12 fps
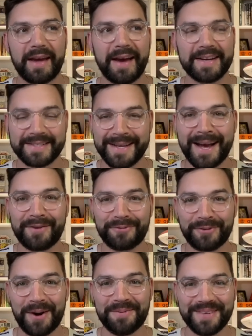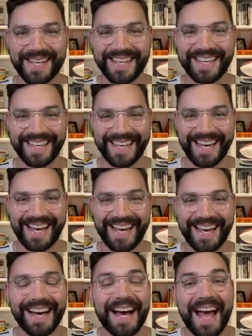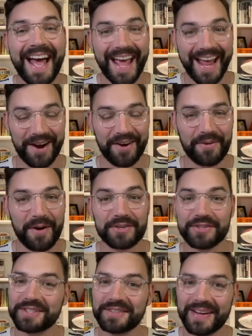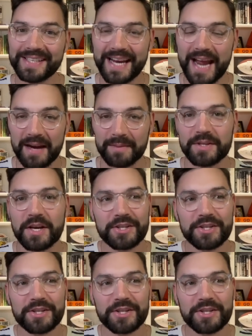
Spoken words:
aside from Aaron Rodgers and Davante Adams.